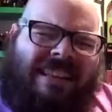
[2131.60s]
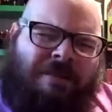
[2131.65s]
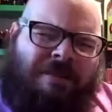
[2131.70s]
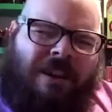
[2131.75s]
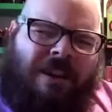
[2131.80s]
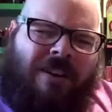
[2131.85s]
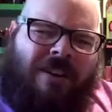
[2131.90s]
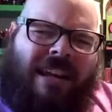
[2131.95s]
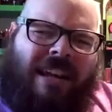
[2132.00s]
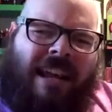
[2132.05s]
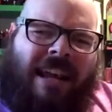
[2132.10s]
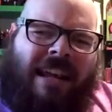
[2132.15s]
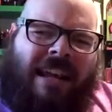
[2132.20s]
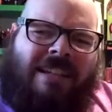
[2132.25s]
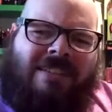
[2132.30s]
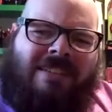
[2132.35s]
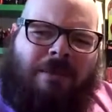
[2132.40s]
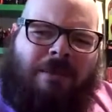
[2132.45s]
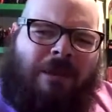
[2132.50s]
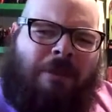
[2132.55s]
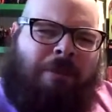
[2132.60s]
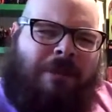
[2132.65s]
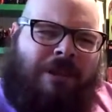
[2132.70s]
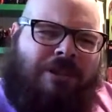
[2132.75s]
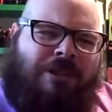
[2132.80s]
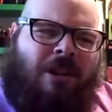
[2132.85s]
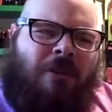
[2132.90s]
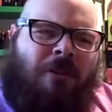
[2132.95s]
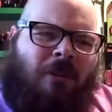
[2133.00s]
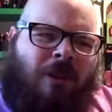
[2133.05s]
at the very end, I mean,
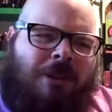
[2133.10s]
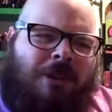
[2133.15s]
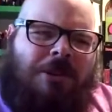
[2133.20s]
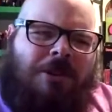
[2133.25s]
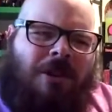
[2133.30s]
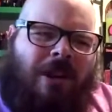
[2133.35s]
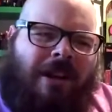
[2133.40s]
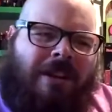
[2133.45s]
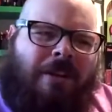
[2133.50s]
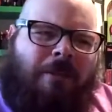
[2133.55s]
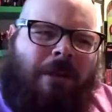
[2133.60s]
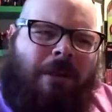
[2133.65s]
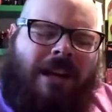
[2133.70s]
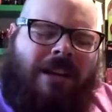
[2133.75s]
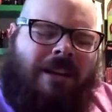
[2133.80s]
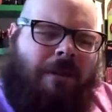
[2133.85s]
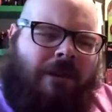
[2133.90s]
Bischoff was trying to buy